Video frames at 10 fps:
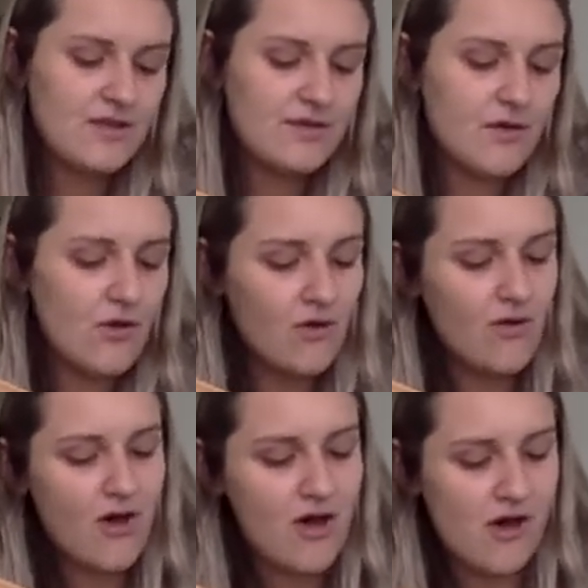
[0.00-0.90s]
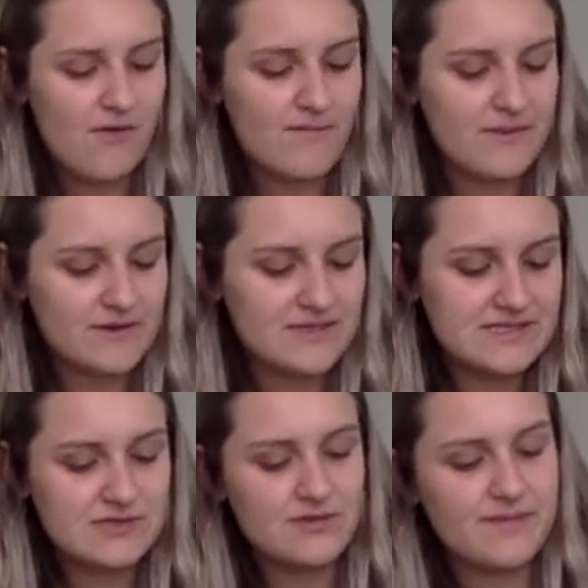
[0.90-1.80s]
The whole hall burst
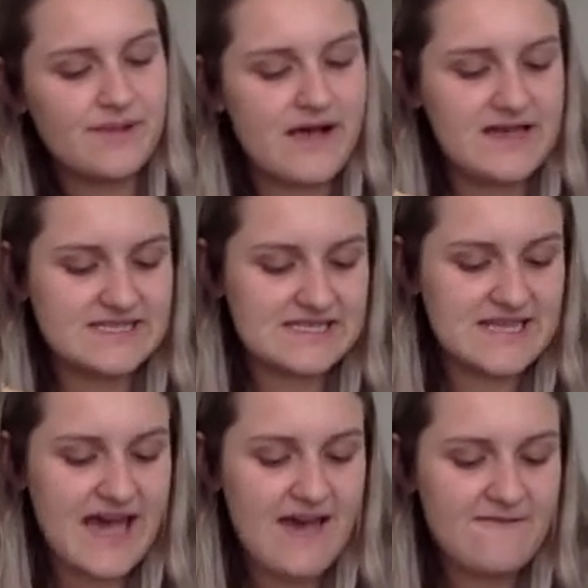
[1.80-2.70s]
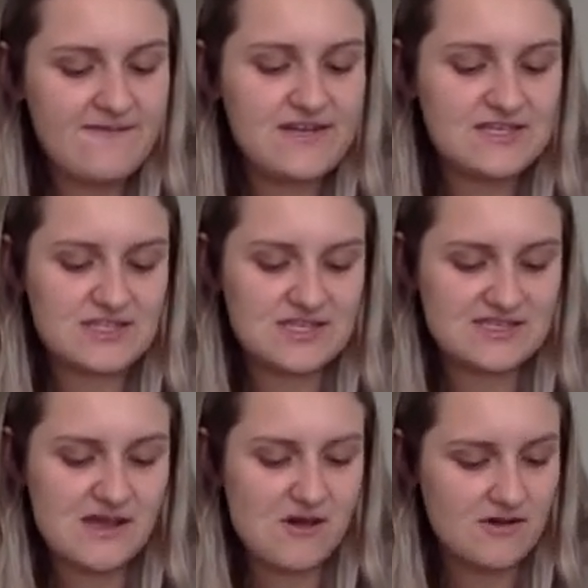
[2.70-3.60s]
into applause as the hat finished its
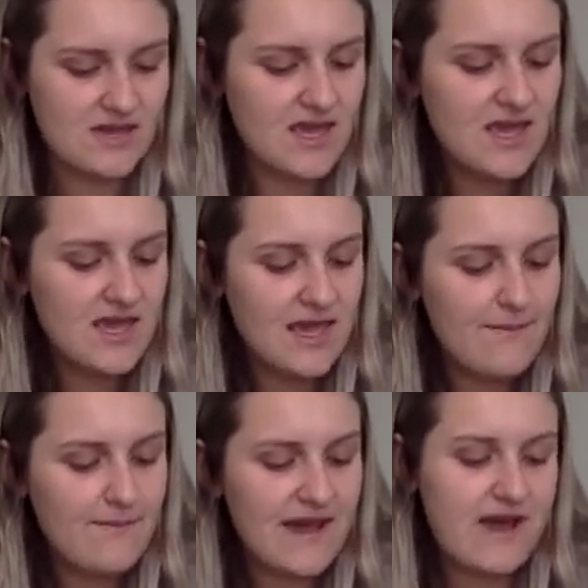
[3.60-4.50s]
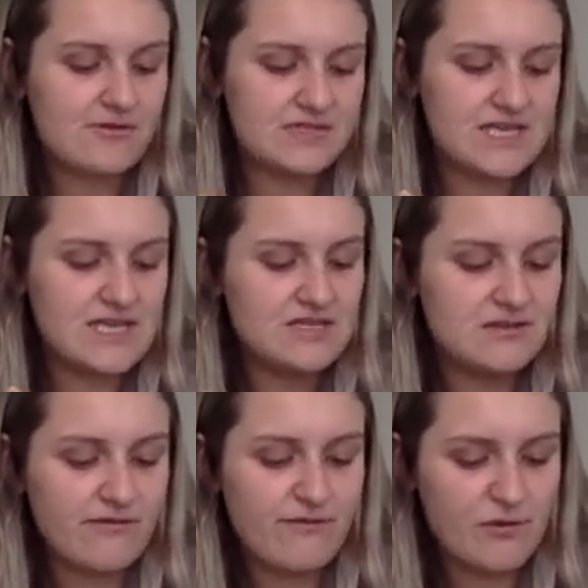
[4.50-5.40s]
song. It bowed to each
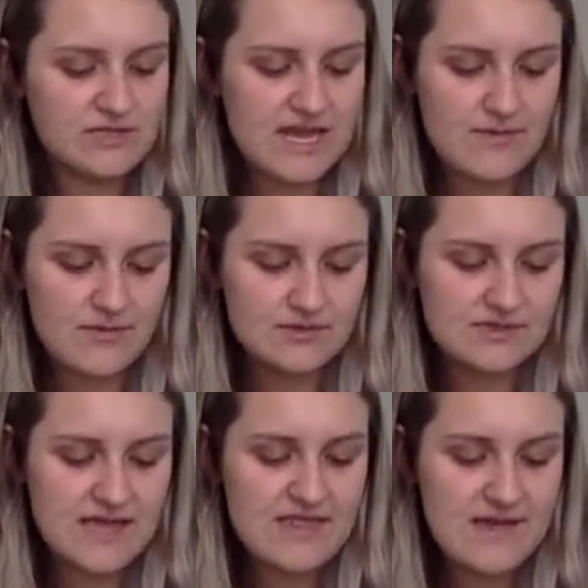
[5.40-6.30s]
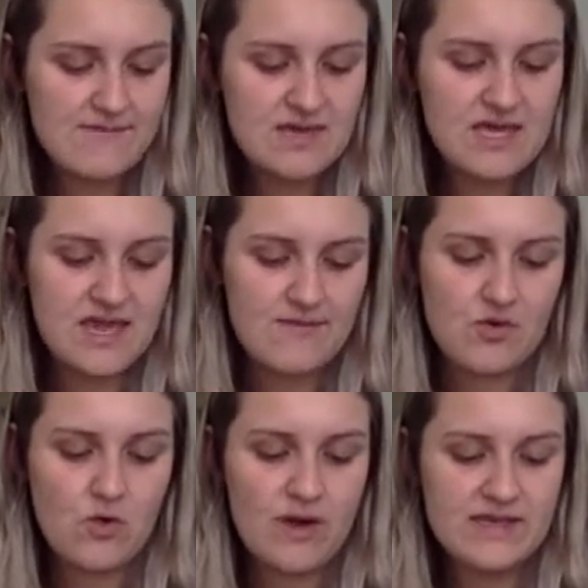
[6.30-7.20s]
of the 4 tables, and then became
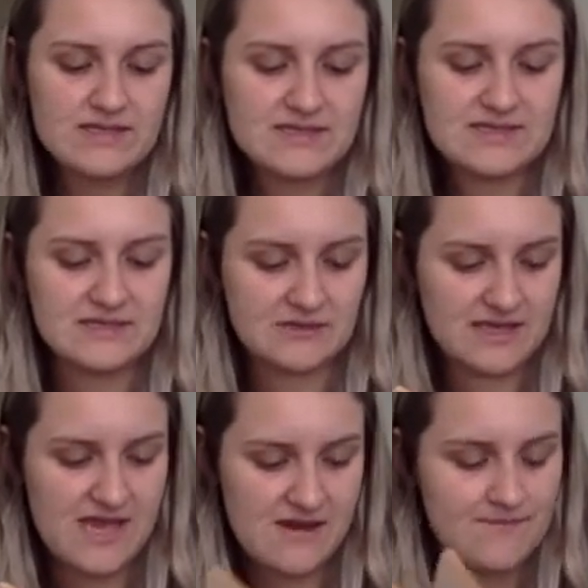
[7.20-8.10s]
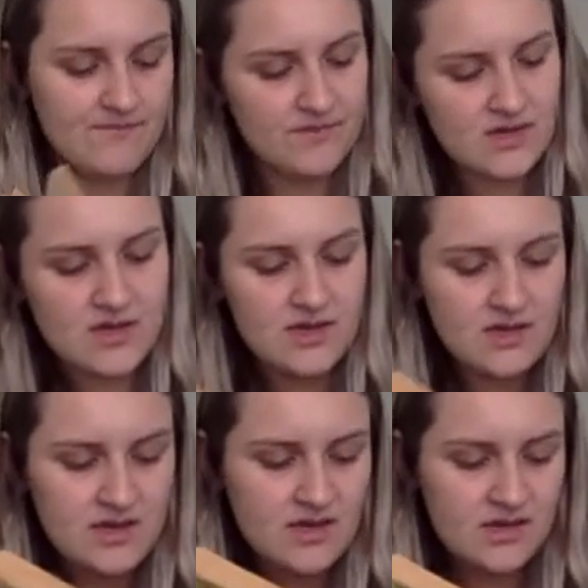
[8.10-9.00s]
quite still again.
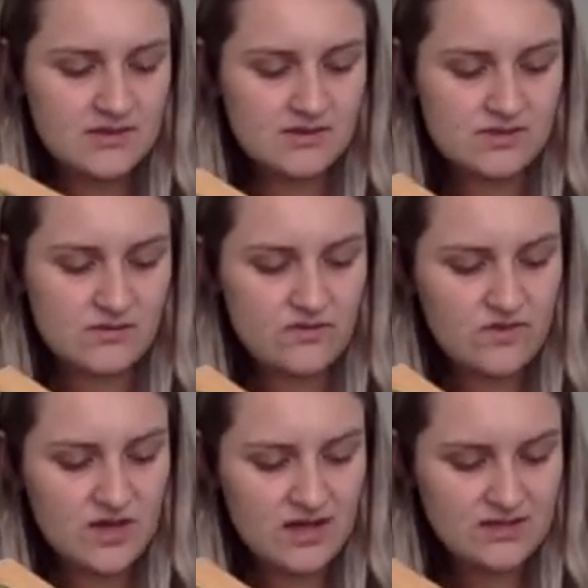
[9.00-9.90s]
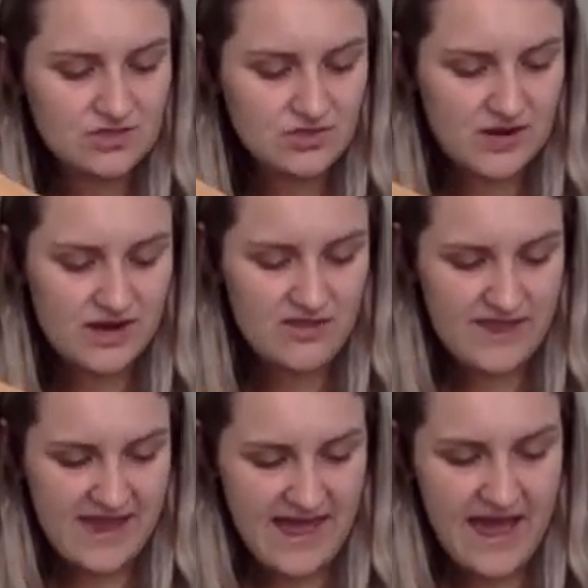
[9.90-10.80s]
"So we've got to try on the
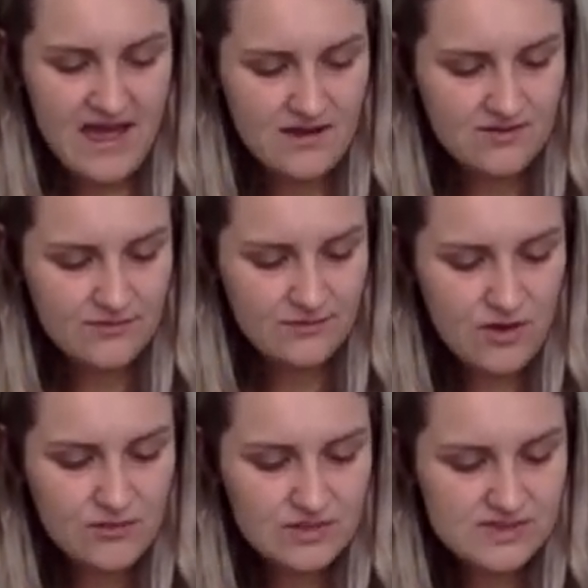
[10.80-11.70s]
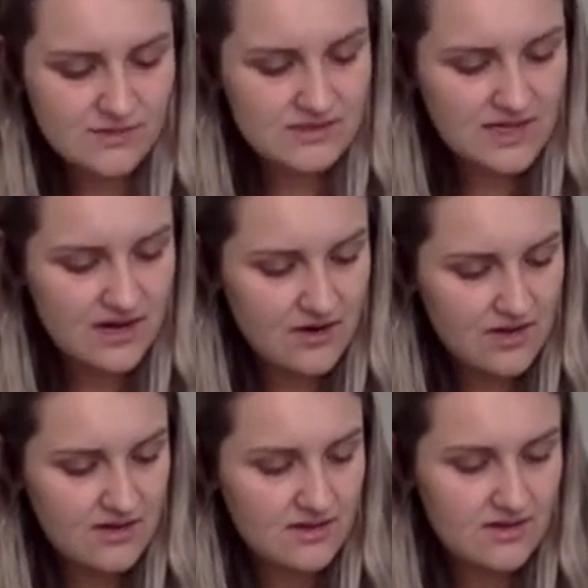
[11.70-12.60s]
hat?" Ron whispered to
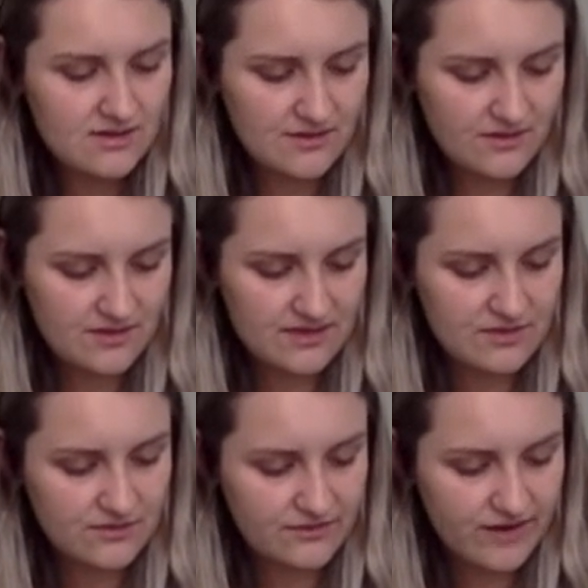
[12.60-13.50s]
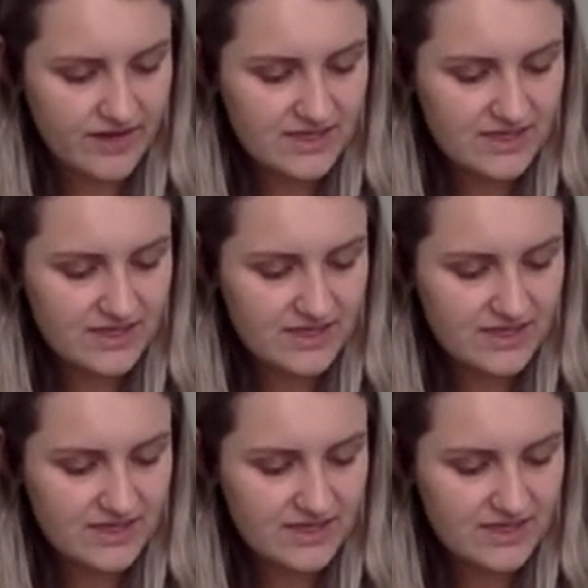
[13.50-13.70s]
Harry. "Oh, kill Fred.